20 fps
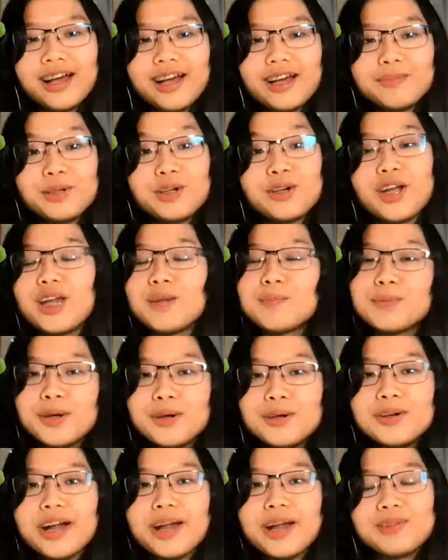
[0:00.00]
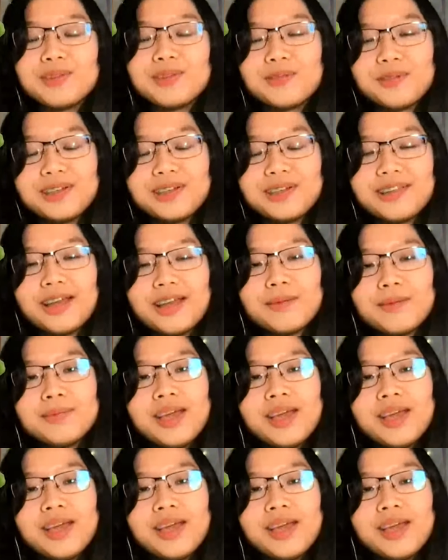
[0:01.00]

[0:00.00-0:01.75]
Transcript: um, create programs for them,